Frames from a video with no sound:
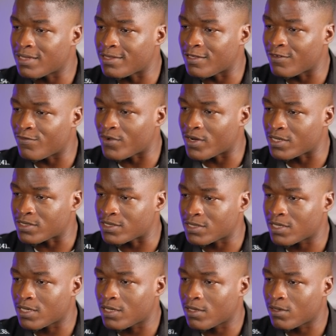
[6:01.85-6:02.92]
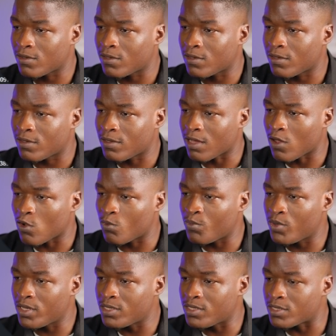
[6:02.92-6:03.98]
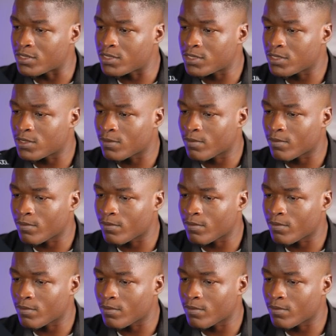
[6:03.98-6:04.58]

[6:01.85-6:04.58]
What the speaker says: difference. I'll play this.